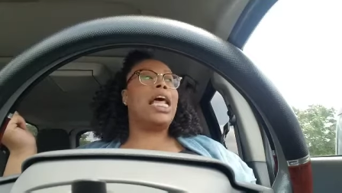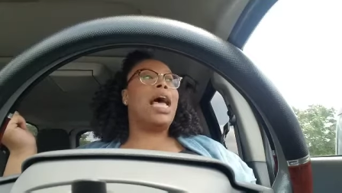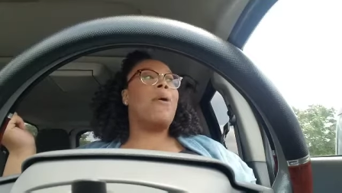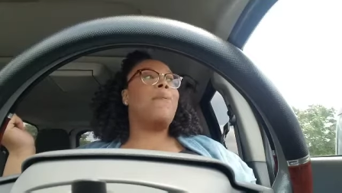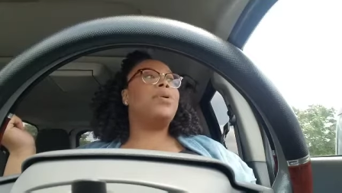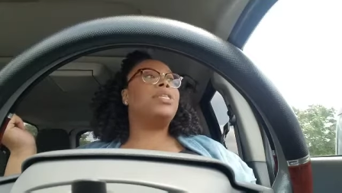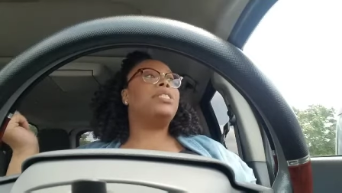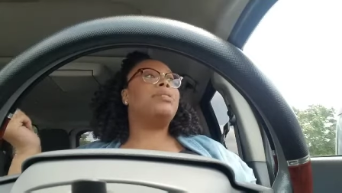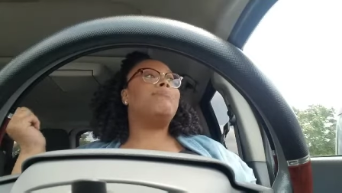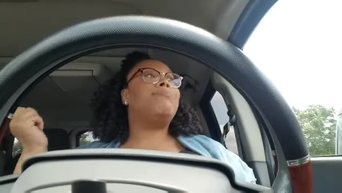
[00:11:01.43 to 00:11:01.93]
And I
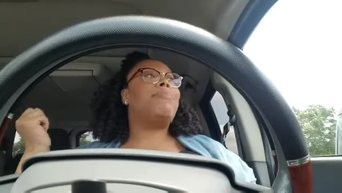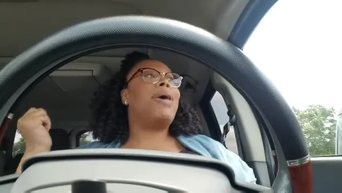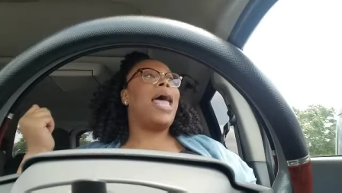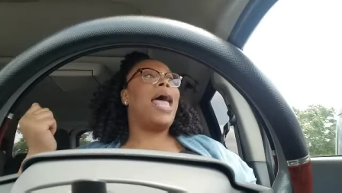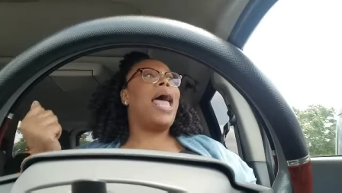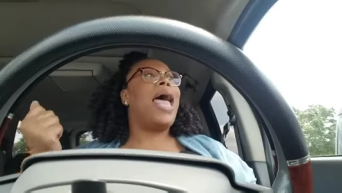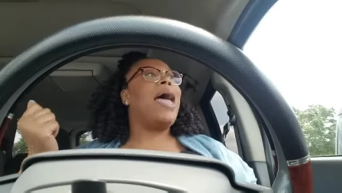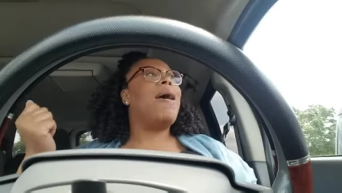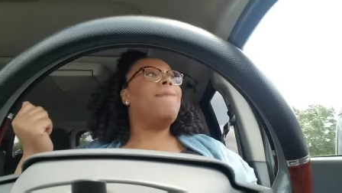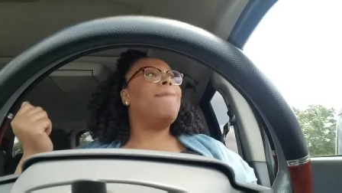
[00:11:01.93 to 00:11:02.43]
was
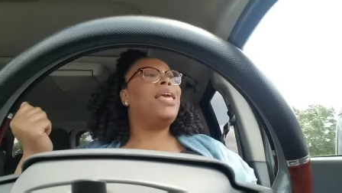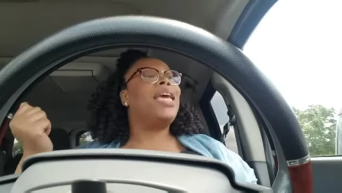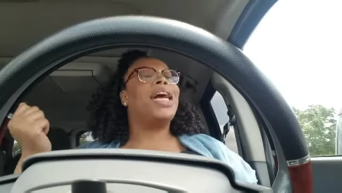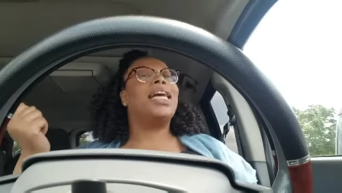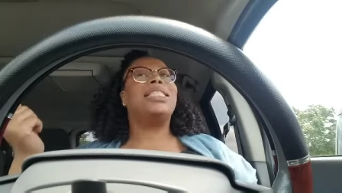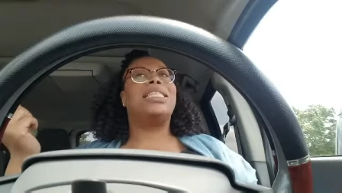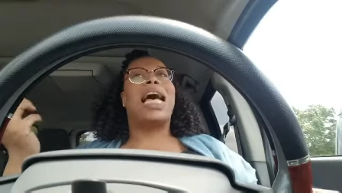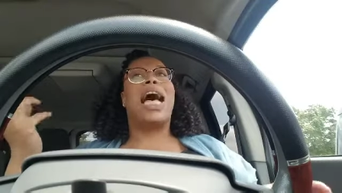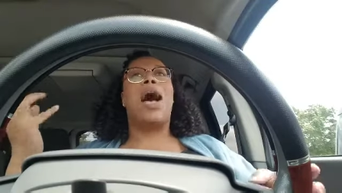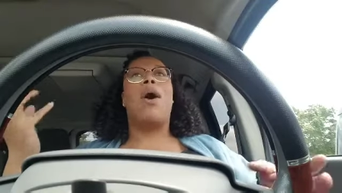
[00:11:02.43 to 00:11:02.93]
mad
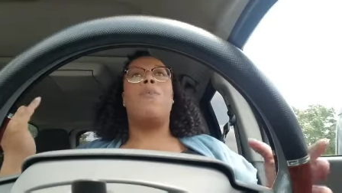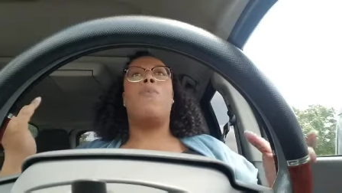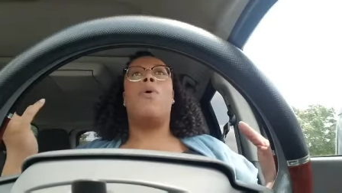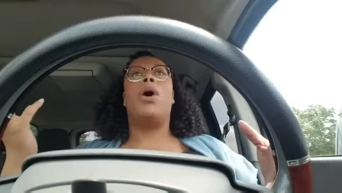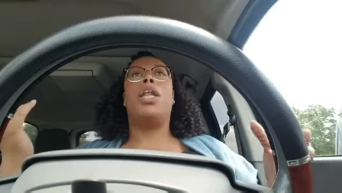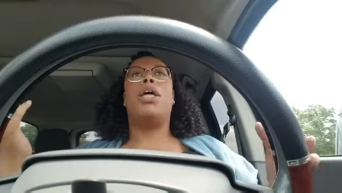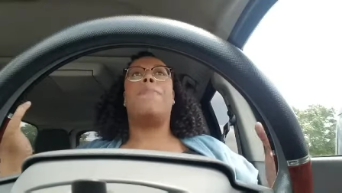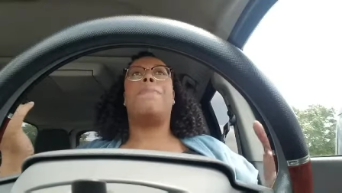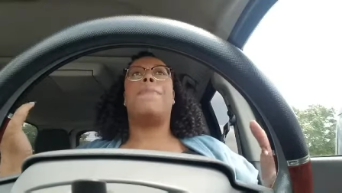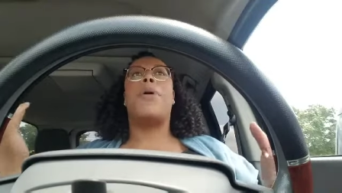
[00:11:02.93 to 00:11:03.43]
because I
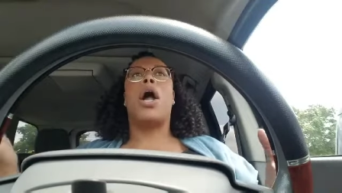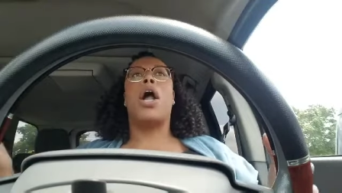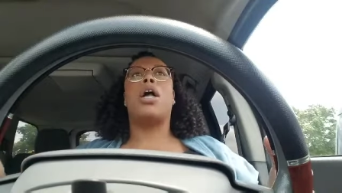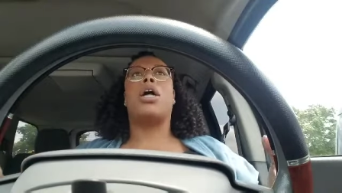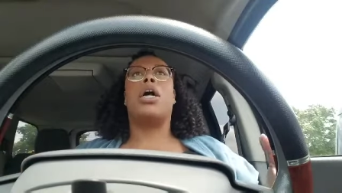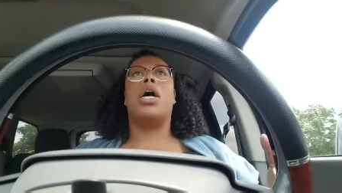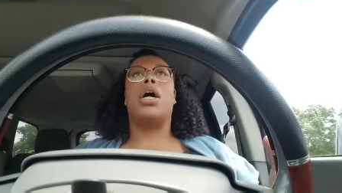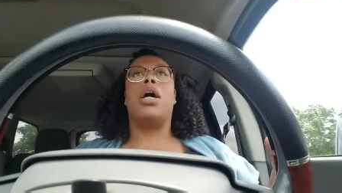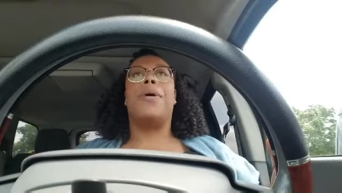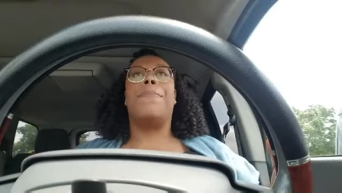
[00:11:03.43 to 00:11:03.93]
wanted
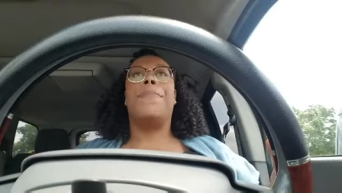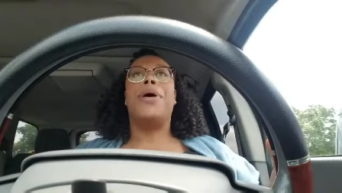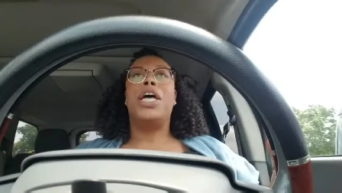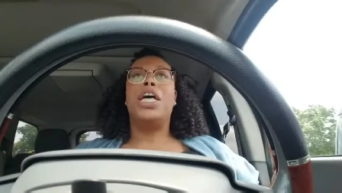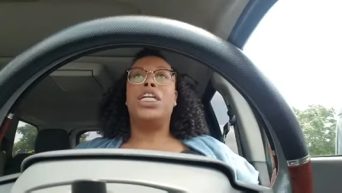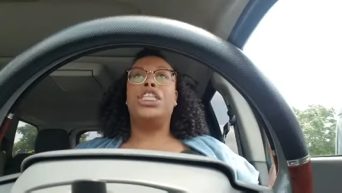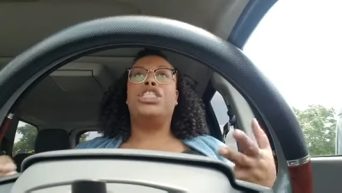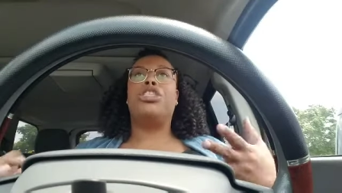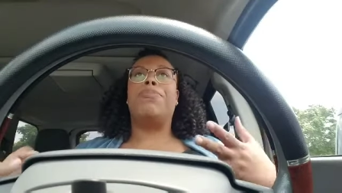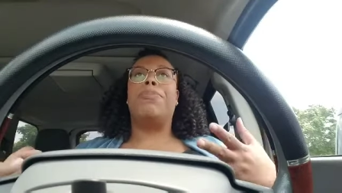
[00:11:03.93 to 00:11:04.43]
Markham
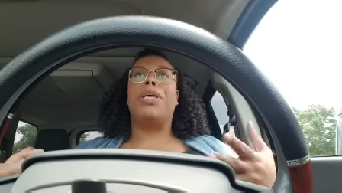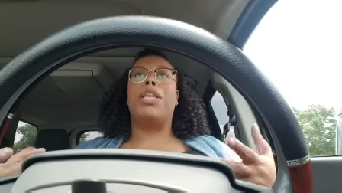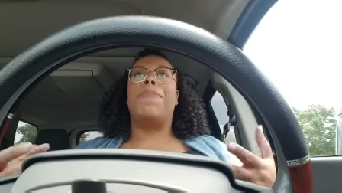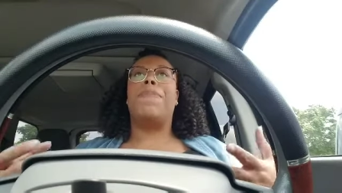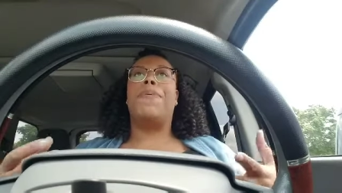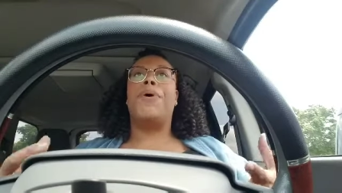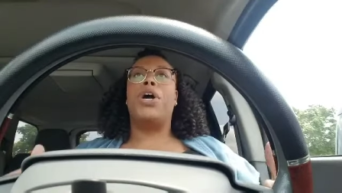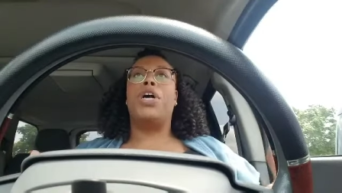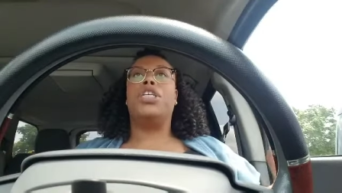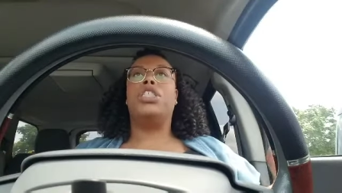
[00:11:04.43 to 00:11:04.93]
to be
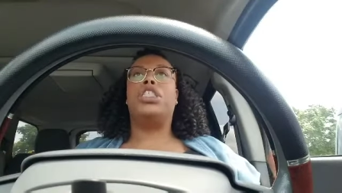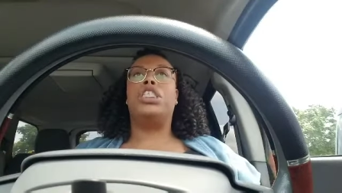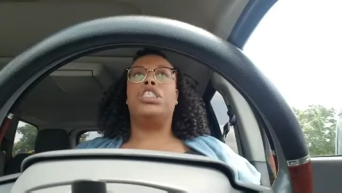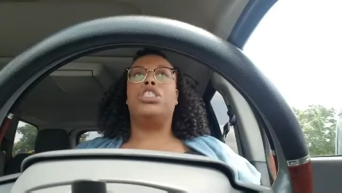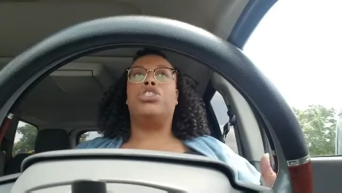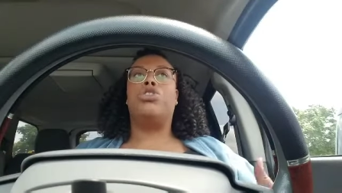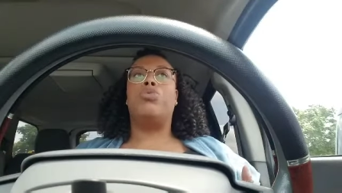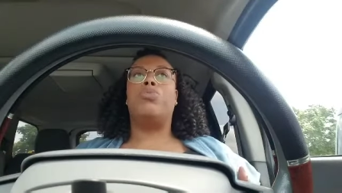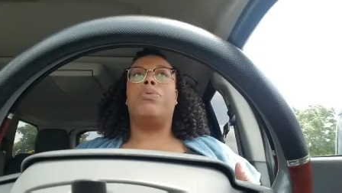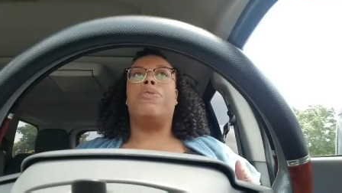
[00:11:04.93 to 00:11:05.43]
the
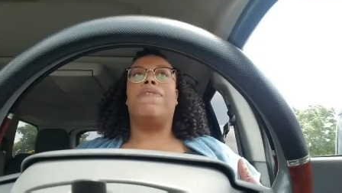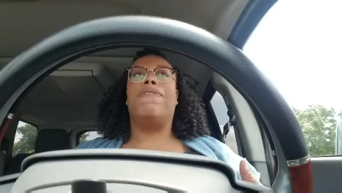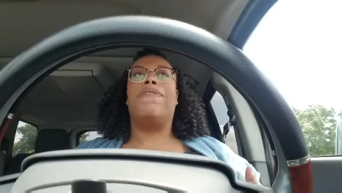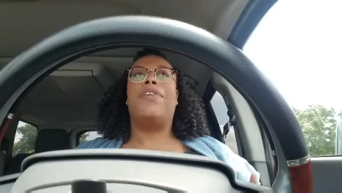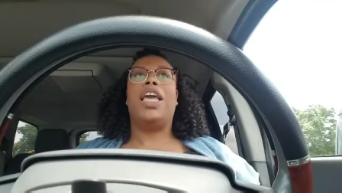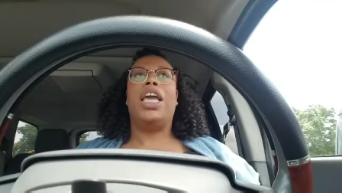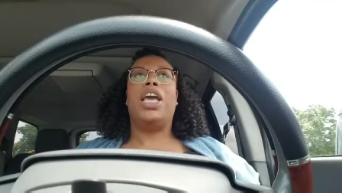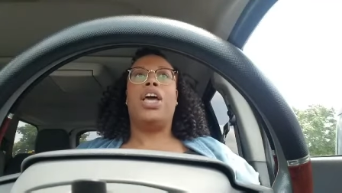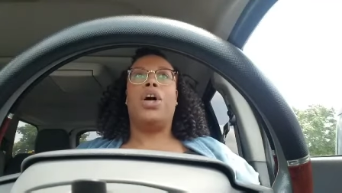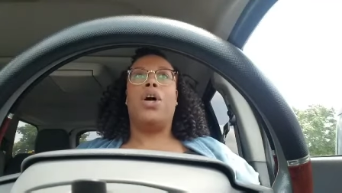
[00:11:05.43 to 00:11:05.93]
person to
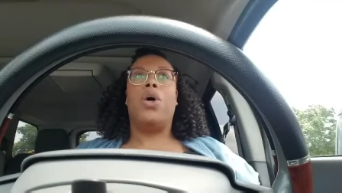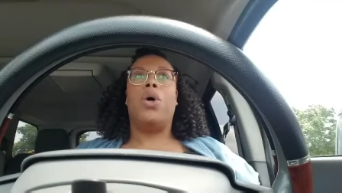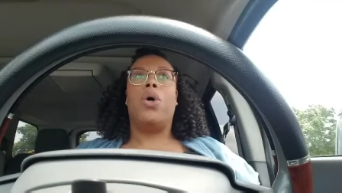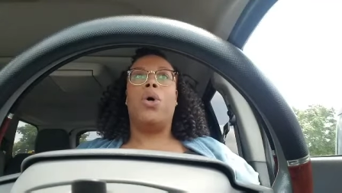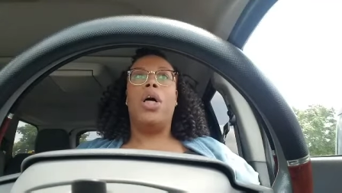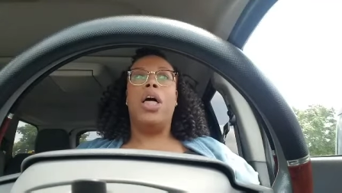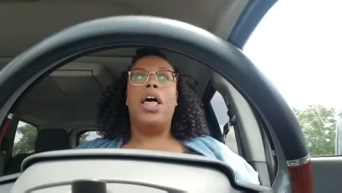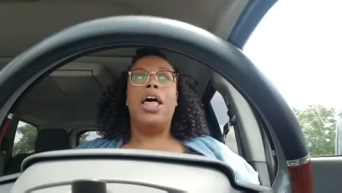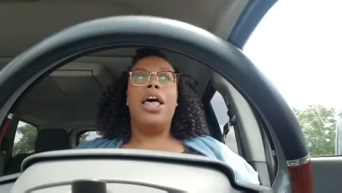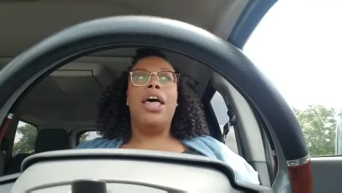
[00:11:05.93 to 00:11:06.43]

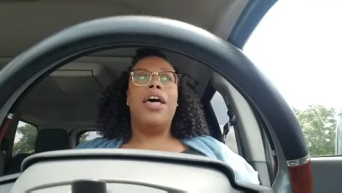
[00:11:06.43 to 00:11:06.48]
reveal